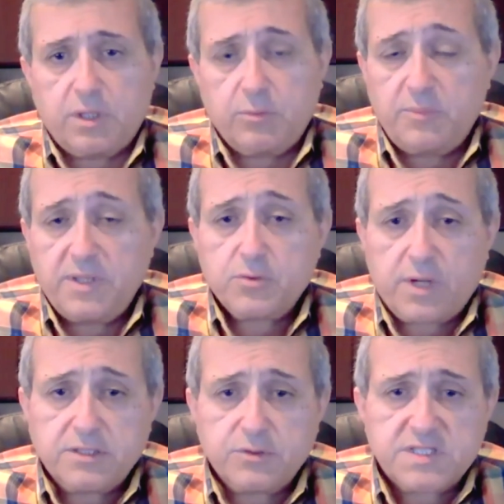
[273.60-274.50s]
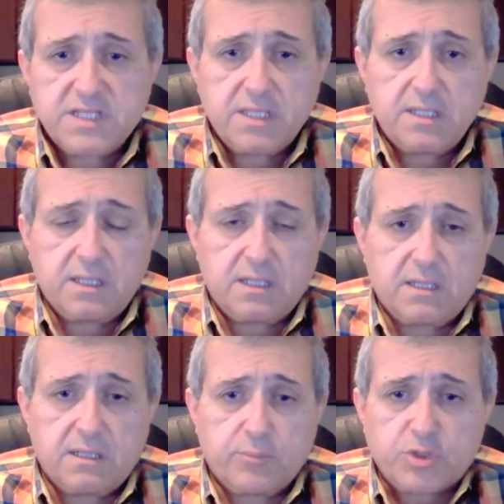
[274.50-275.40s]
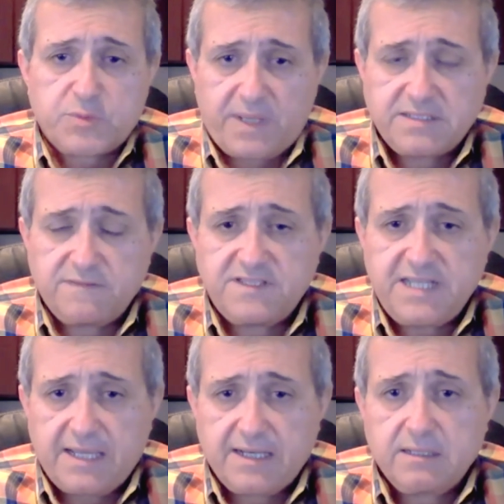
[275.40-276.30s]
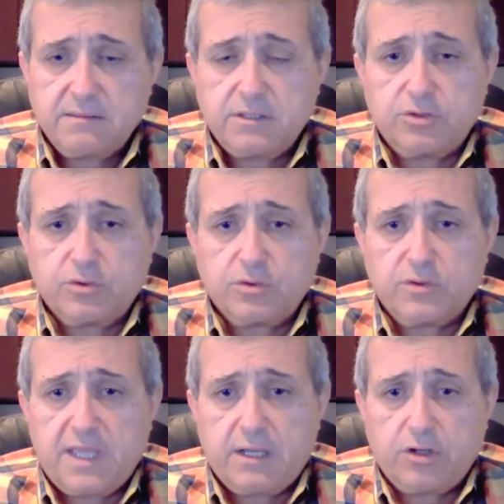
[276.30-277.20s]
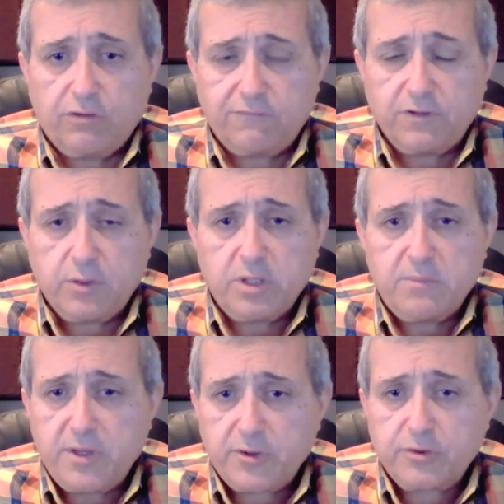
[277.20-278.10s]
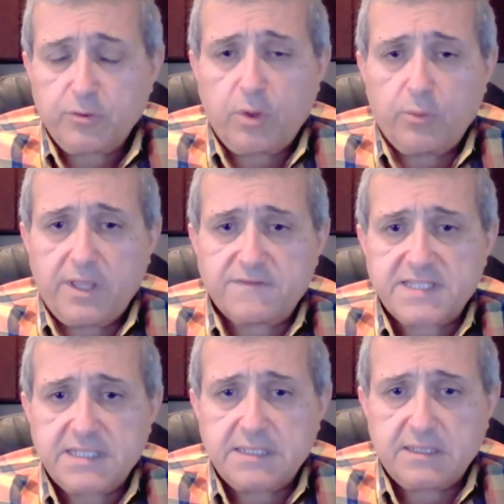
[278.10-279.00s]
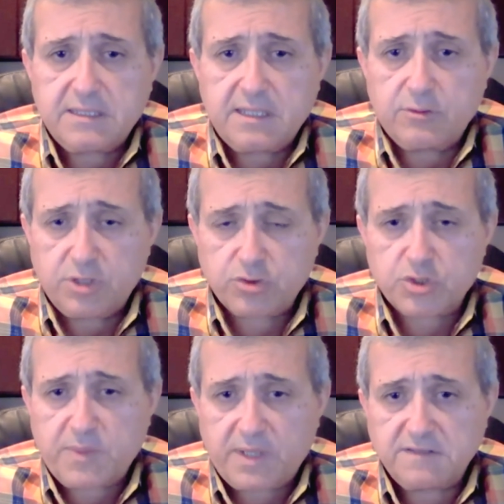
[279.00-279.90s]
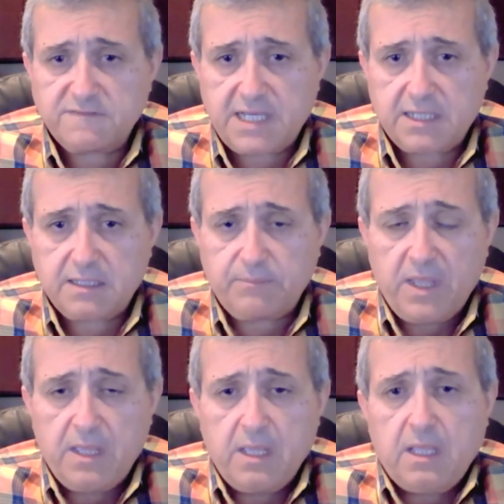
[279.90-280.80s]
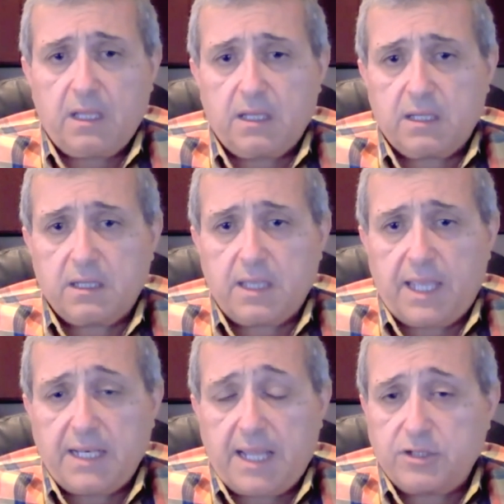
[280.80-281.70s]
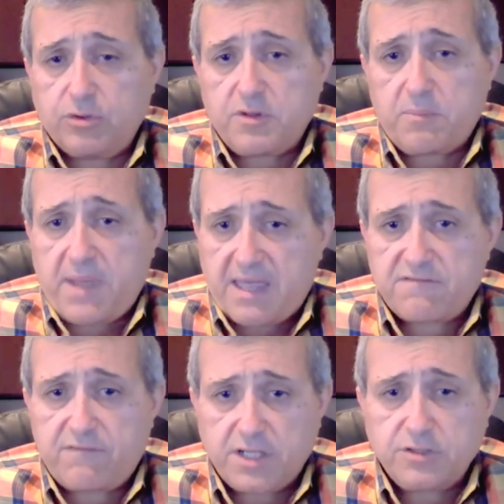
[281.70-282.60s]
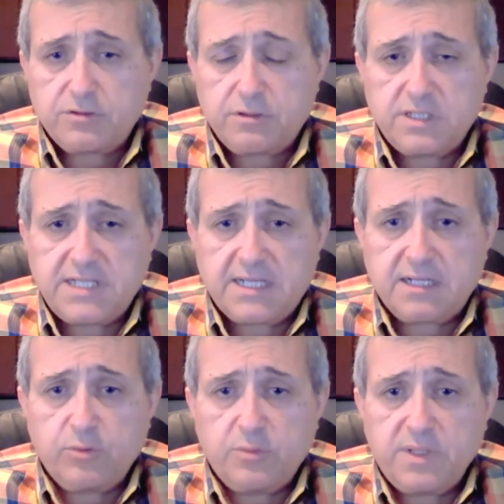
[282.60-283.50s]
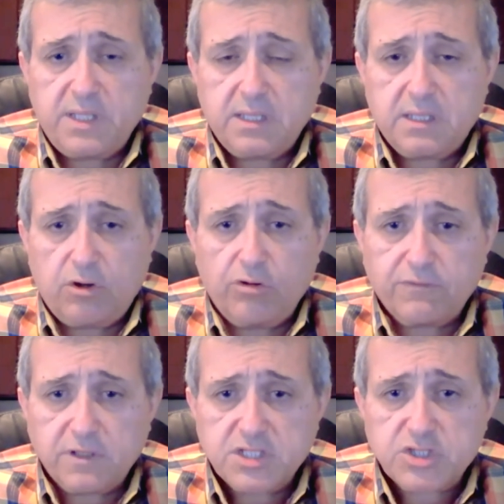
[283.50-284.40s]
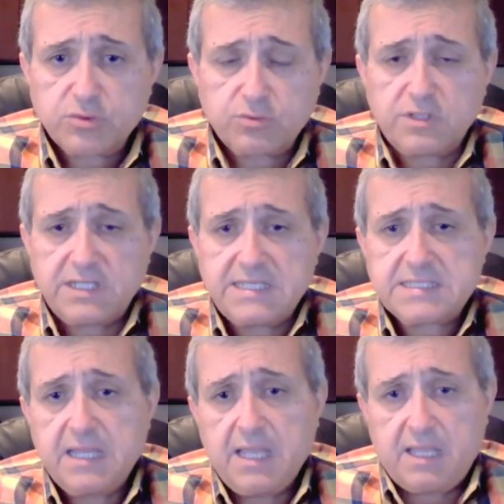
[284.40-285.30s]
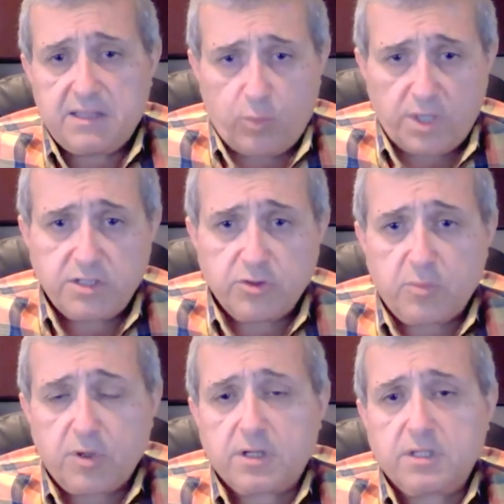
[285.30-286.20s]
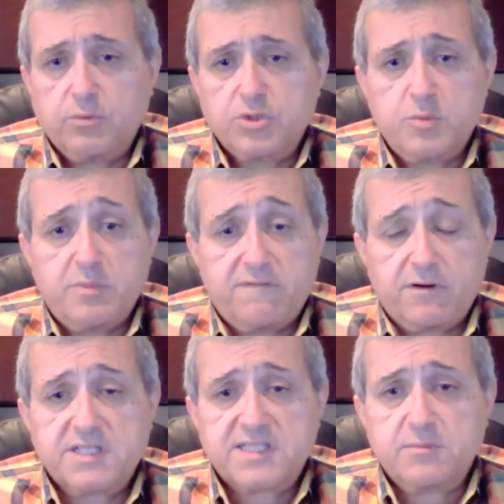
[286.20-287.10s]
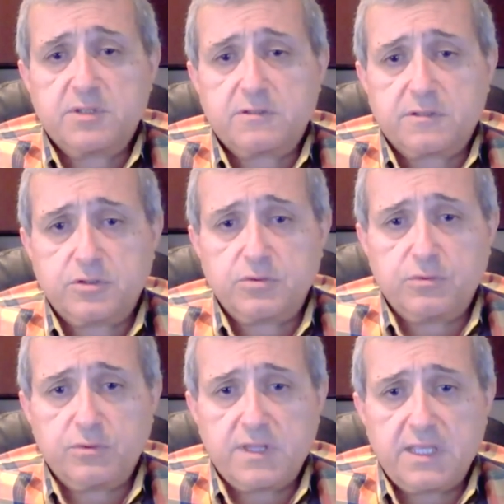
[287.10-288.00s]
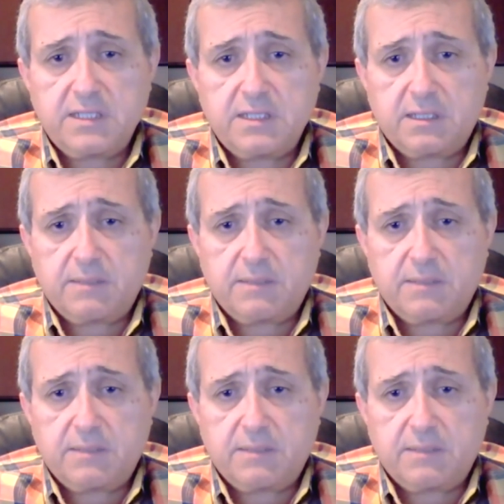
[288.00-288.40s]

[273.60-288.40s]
it will be great to see prospective data, that hopefully will mirror what we have seen in the retrospective data. And I know the Pathfinder data will be hopefully soon released, the 1 year mark, which will be very similar to the